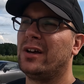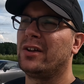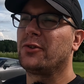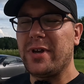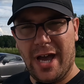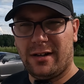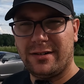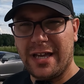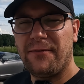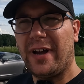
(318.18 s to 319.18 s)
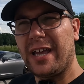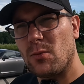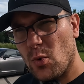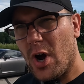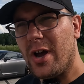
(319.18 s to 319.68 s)
So yeah, if I
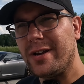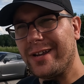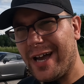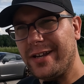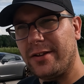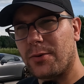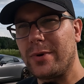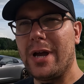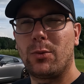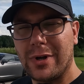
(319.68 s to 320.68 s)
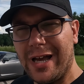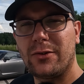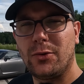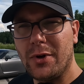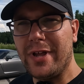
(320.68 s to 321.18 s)
can run 93, I would like
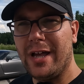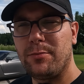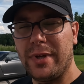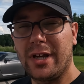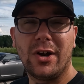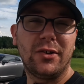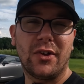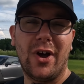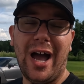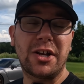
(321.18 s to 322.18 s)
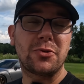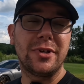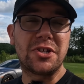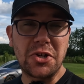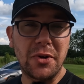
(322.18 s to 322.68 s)
to know that, because
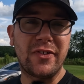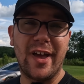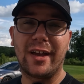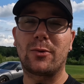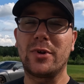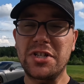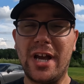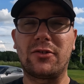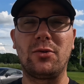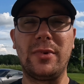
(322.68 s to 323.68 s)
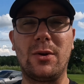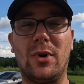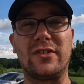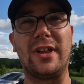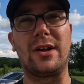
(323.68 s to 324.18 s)
actually Geotech reached out to me and
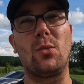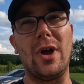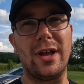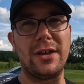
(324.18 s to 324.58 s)
was like, well,